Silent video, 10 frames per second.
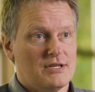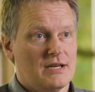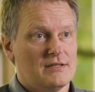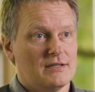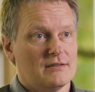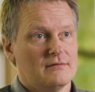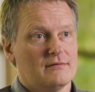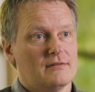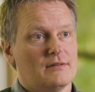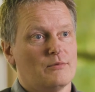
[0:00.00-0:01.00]
is changing.
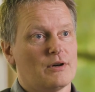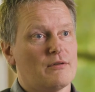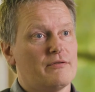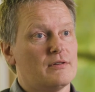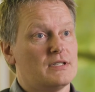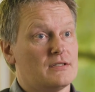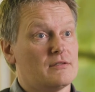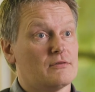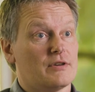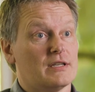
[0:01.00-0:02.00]
We're going through a
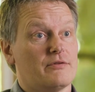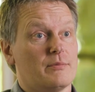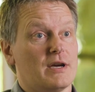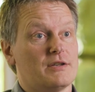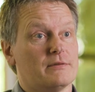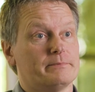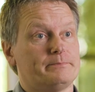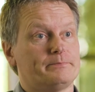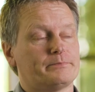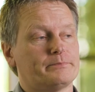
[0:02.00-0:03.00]
digital transformation.
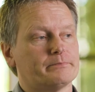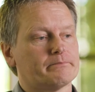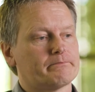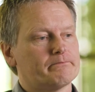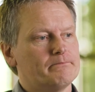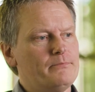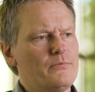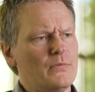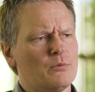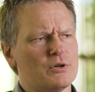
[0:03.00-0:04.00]

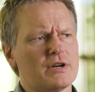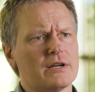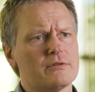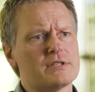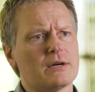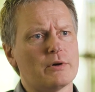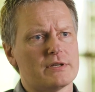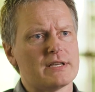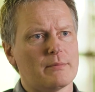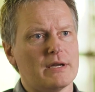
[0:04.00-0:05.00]
And we're trying to understand what
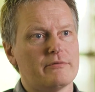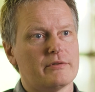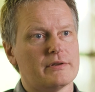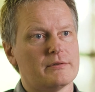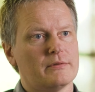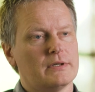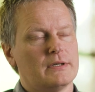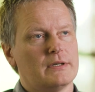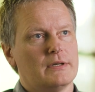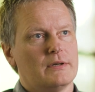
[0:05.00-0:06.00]
does that mean for us.
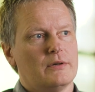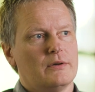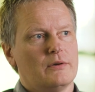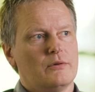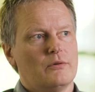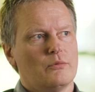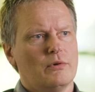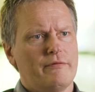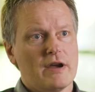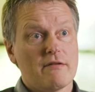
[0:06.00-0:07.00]

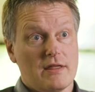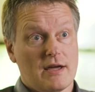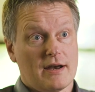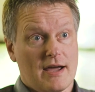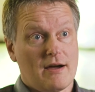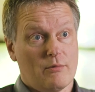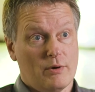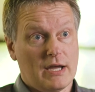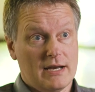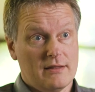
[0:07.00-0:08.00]
We're figuring that out,
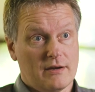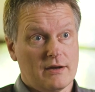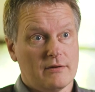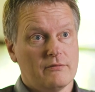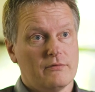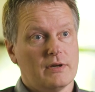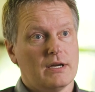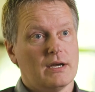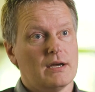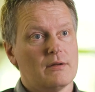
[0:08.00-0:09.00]
we're getting there.
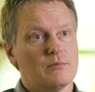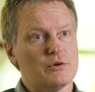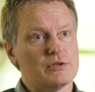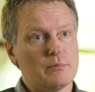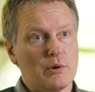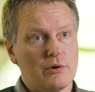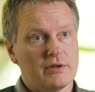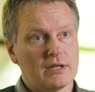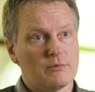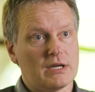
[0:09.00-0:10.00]
And the most
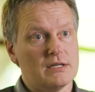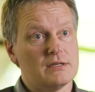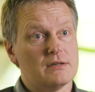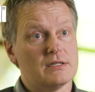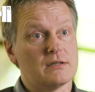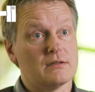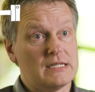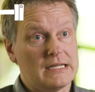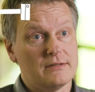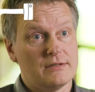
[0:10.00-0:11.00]
important thing that we can do is to
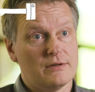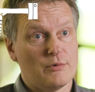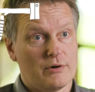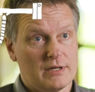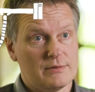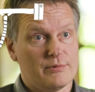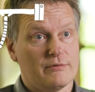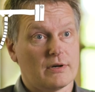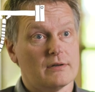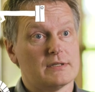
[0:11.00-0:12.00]
continue to do more of these
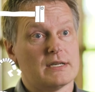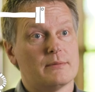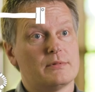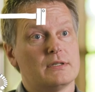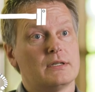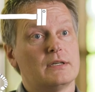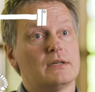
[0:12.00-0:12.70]
proof of concepts,